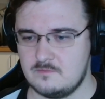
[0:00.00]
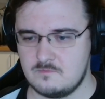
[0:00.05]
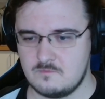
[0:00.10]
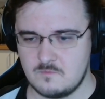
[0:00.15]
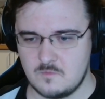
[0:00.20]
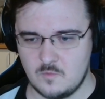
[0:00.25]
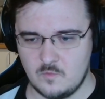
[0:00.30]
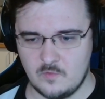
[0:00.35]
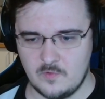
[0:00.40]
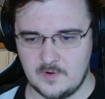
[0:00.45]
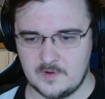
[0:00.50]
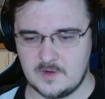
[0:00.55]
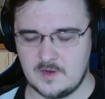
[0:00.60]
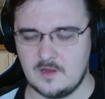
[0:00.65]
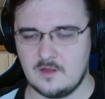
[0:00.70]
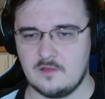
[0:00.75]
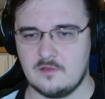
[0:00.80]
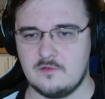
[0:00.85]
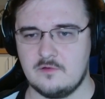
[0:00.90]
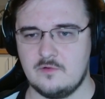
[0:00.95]

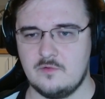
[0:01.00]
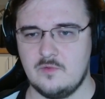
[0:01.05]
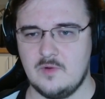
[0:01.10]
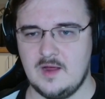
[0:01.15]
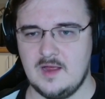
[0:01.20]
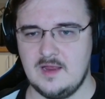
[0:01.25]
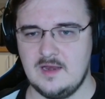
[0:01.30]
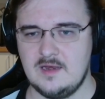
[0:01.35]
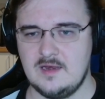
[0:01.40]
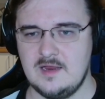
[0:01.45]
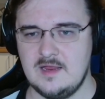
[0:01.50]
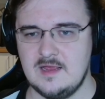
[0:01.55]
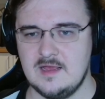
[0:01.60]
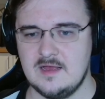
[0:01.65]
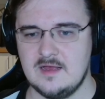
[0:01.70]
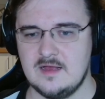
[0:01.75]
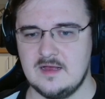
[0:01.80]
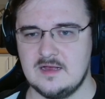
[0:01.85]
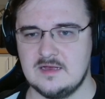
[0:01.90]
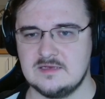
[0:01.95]
working through
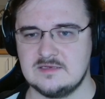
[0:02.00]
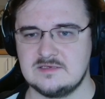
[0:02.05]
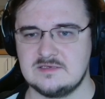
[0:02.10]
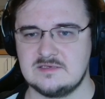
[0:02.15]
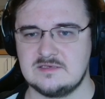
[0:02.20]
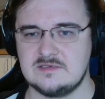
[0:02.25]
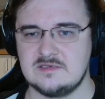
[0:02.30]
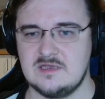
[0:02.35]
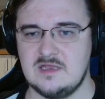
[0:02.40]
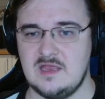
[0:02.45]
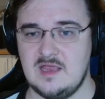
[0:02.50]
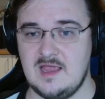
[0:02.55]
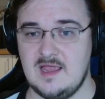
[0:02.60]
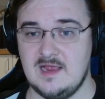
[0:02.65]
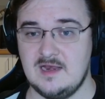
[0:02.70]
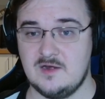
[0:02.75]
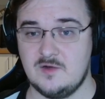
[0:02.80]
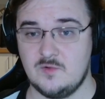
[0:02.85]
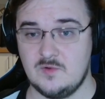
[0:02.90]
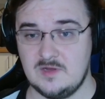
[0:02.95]
ideas.
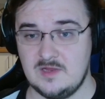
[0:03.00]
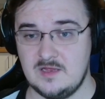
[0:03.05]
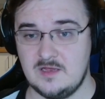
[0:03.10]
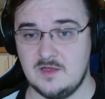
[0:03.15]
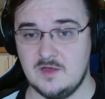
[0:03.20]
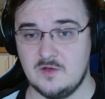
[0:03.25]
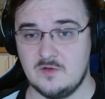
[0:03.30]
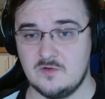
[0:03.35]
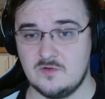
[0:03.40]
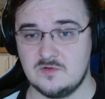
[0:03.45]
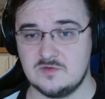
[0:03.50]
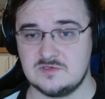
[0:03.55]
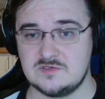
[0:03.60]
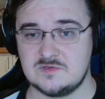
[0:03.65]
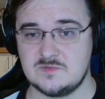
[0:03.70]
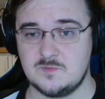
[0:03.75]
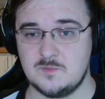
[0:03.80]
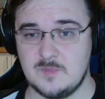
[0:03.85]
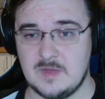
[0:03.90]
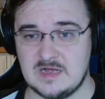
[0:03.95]
It really goes
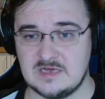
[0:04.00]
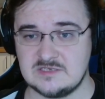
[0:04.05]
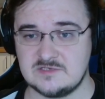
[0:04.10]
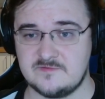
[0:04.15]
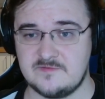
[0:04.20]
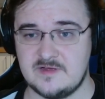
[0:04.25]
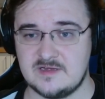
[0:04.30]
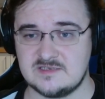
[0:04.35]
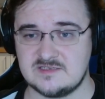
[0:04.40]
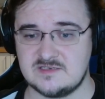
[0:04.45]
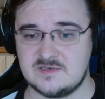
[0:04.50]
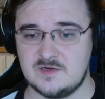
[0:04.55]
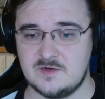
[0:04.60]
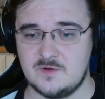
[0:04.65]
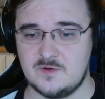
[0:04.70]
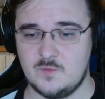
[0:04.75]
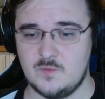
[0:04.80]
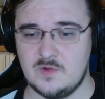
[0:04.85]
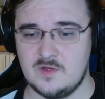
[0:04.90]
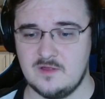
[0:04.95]
much faster
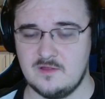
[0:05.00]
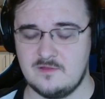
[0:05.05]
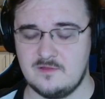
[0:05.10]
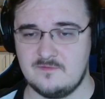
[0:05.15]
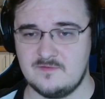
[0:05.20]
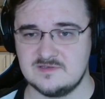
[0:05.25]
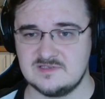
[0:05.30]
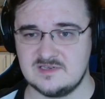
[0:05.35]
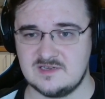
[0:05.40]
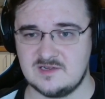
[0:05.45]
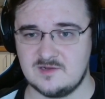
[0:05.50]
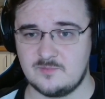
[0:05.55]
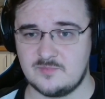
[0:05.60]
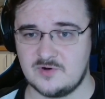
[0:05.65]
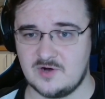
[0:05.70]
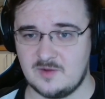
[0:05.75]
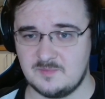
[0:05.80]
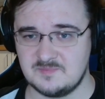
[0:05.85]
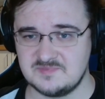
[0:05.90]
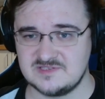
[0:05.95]
with physical
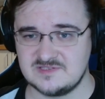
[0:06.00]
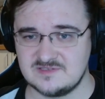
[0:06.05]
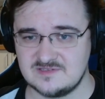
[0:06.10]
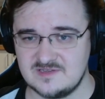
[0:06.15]
props.